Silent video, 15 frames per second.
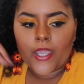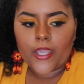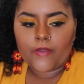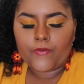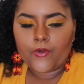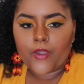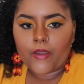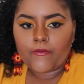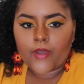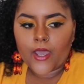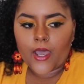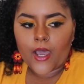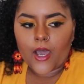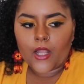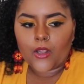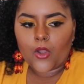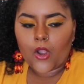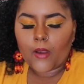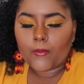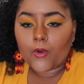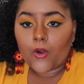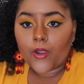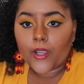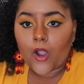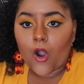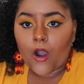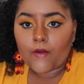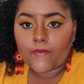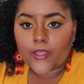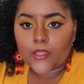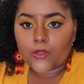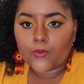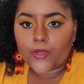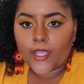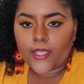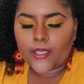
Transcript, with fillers: If you have an alarm going off at 3